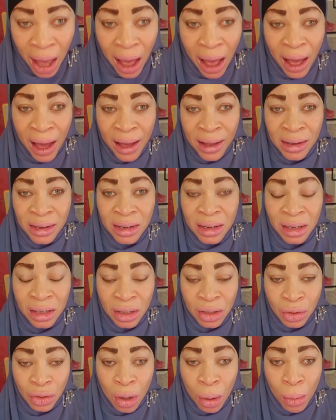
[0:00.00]
and
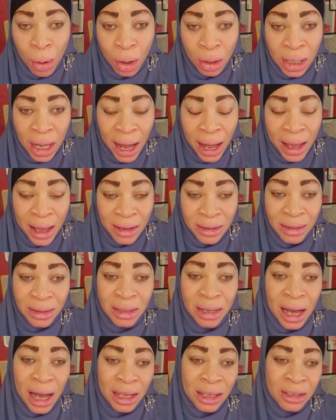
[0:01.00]
some other
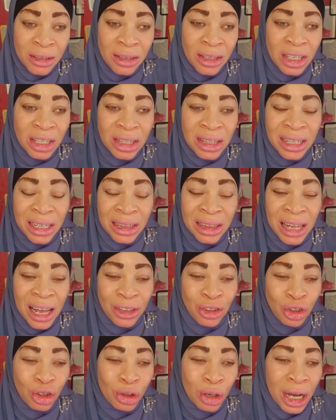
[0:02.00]
extra is
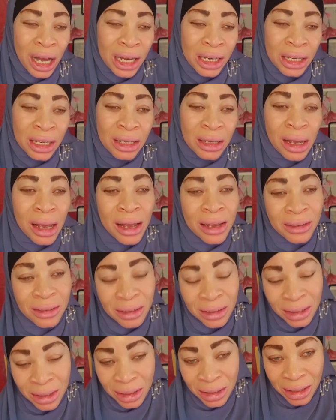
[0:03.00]
naturally
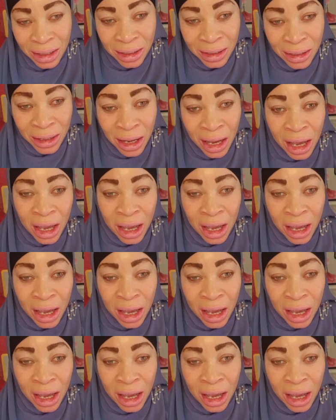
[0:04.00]
excreted.